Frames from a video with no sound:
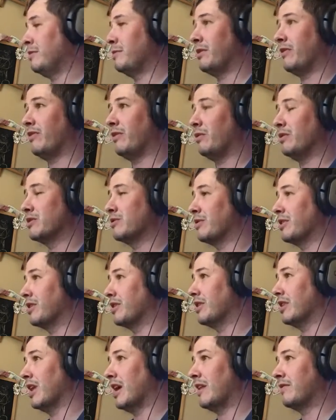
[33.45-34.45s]
I mean, if you just want a
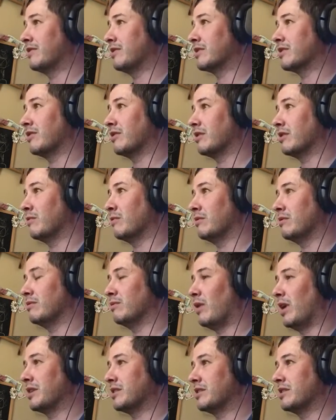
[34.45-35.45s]
good laugh, just go ahead
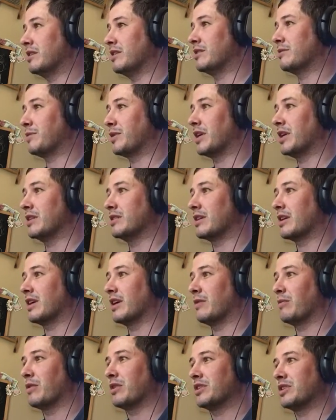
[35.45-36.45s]
and watch this because,
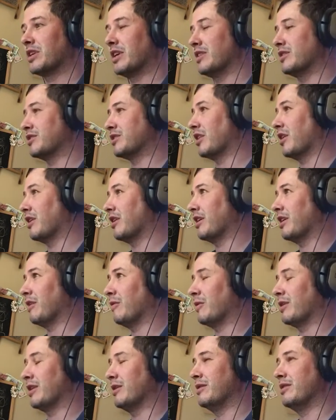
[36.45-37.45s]
again, we're just getting started
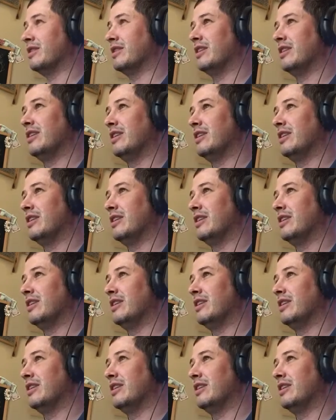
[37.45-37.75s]
here. We're getting,